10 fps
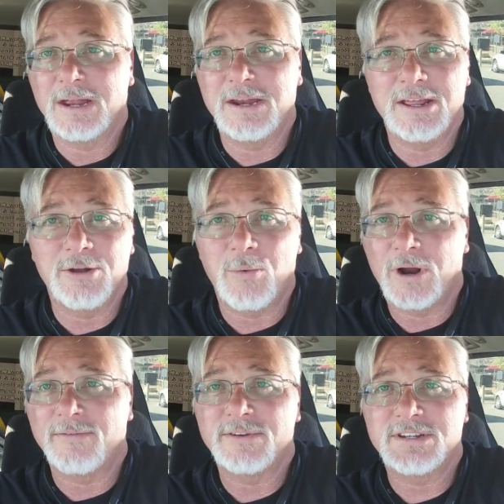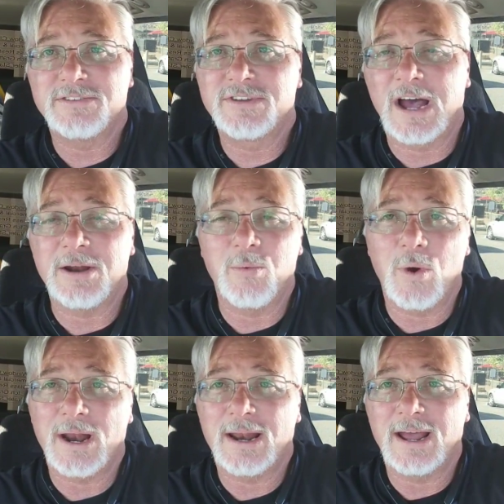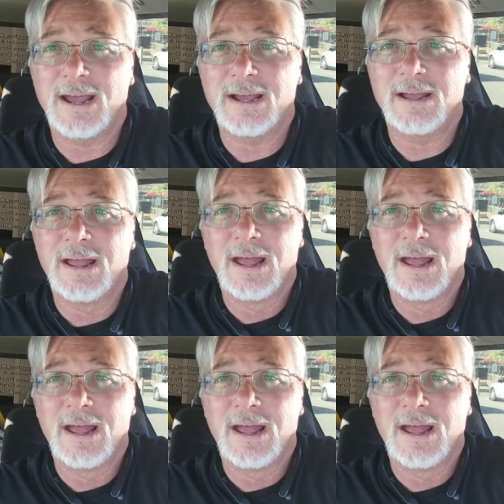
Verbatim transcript: Neither one of us has gotten wet leg.